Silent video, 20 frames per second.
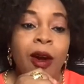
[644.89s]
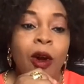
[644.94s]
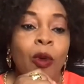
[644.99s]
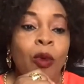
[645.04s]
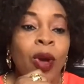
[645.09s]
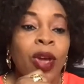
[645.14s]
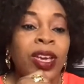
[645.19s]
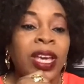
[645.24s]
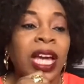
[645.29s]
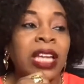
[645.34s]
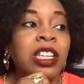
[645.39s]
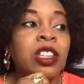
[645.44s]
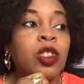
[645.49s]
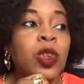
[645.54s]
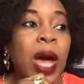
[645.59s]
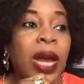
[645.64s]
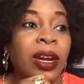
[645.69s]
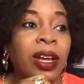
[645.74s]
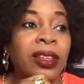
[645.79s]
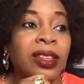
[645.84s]
When you get
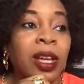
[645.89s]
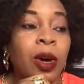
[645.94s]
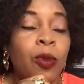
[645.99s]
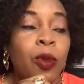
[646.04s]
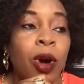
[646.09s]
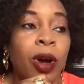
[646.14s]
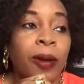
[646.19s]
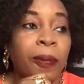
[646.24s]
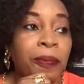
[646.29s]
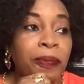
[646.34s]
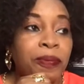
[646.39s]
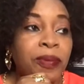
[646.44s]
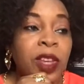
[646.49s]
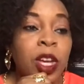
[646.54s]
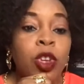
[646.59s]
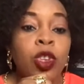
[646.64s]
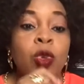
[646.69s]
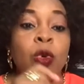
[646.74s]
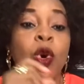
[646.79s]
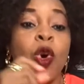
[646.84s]
into another one,
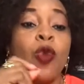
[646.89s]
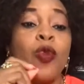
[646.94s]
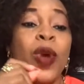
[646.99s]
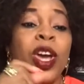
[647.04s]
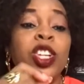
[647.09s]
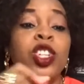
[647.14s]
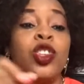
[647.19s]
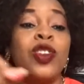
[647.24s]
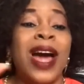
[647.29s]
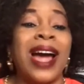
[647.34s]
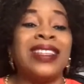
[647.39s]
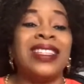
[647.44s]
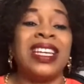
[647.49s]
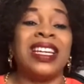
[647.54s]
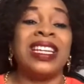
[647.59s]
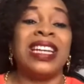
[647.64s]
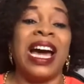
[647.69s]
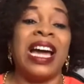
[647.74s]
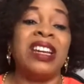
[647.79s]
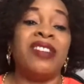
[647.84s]
you will wish you had
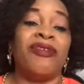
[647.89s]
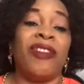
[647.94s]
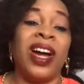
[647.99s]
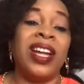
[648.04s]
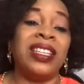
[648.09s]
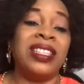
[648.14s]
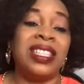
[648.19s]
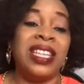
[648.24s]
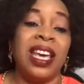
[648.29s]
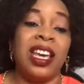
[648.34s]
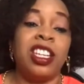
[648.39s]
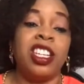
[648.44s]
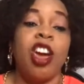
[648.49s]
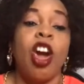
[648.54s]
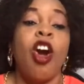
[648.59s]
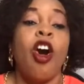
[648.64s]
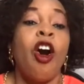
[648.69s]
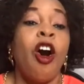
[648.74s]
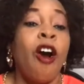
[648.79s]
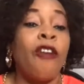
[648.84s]
taken advantage
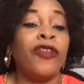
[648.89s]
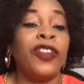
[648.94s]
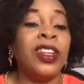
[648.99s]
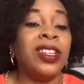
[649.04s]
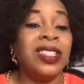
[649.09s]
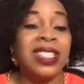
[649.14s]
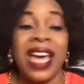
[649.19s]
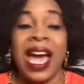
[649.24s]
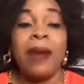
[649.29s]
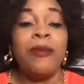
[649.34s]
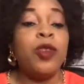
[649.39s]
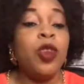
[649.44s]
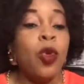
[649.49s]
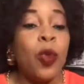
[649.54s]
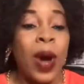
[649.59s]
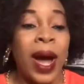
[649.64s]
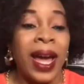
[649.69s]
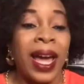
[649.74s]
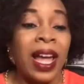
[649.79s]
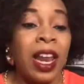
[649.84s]
of the time you
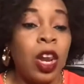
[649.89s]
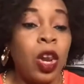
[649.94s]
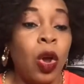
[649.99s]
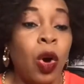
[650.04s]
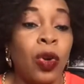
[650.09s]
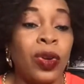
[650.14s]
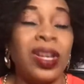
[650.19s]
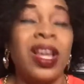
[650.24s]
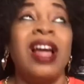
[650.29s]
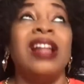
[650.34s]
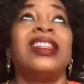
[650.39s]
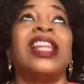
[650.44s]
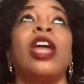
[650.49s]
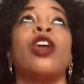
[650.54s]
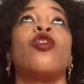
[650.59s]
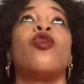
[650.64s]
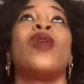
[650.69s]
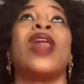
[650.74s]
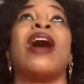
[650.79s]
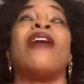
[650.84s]
were alone, that
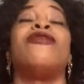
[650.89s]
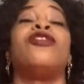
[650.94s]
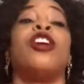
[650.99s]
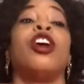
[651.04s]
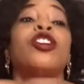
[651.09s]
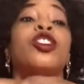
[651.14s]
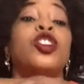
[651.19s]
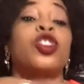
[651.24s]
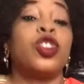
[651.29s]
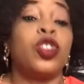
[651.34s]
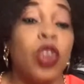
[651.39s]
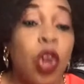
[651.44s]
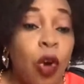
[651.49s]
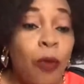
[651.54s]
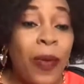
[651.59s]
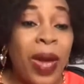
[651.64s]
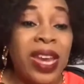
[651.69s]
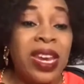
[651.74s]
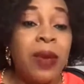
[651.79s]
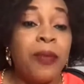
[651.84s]
you could have done so
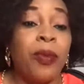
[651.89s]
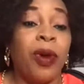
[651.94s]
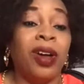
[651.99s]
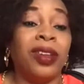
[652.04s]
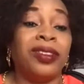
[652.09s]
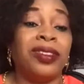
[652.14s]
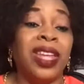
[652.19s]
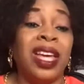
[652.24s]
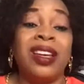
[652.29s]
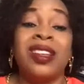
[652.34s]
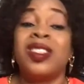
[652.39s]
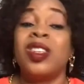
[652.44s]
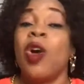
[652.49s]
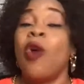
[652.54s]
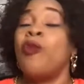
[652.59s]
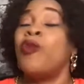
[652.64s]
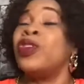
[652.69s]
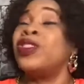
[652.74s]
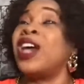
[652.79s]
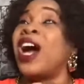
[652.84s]
many more things
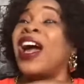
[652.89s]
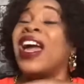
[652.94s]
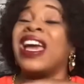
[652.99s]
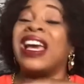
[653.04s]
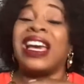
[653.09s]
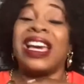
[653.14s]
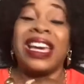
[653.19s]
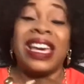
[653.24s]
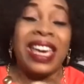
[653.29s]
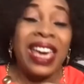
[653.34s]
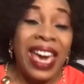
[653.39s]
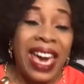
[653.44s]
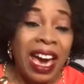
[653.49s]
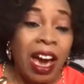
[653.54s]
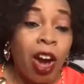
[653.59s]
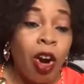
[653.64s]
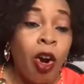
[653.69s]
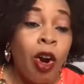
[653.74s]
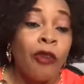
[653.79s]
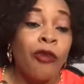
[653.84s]
without a
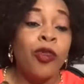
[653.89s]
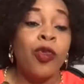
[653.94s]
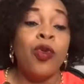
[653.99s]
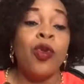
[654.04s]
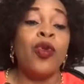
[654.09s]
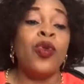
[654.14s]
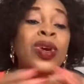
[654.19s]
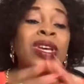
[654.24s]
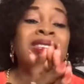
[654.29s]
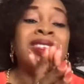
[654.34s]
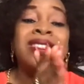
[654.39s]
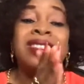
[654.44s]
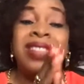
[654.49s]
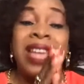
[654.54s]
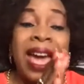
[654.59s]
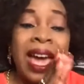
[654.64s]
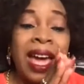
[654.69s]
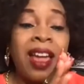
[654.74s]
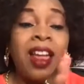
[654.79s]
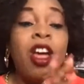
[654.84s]
care of who is
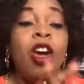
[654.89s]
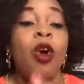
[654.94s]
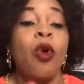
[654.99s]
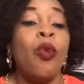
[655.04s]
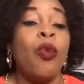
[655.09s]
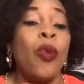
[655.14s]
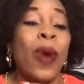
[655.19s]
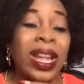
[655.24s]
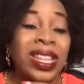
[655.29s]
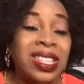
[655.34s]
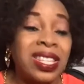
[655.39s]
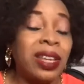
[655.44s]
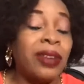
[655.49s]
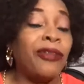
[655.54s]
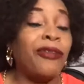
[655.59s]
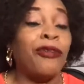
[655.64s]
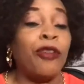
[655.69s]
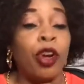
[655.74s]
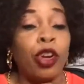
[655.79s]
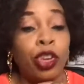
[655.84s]
there waiting
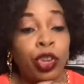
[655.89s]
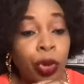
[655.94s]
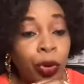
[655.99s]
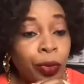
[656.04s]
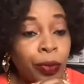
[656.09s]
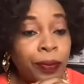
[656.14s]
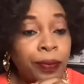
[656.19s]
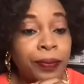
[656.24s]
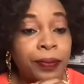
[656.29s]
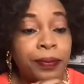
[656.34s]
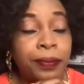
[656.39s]
for you.